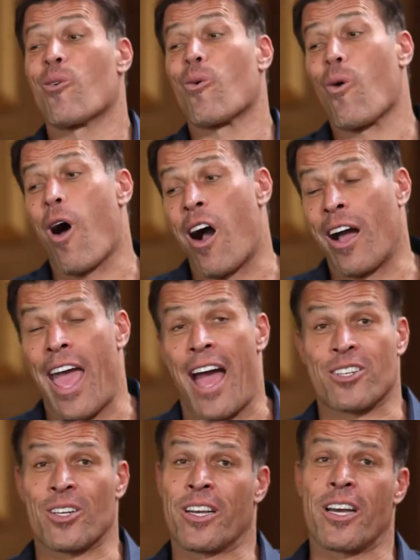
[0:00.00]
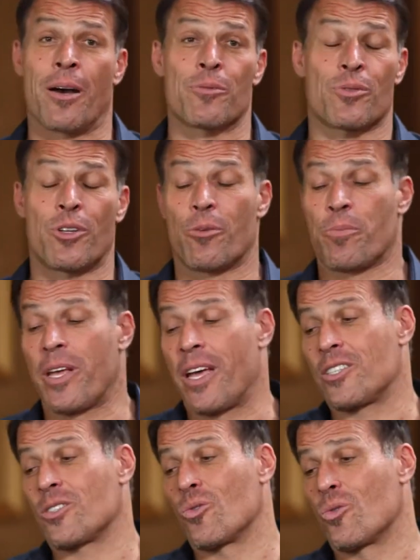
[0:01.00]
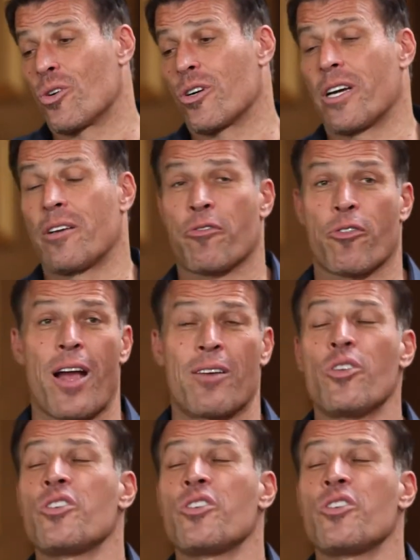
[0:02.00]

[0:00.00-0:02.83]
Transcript: Wrong action comes when you're pissed, worried, fret.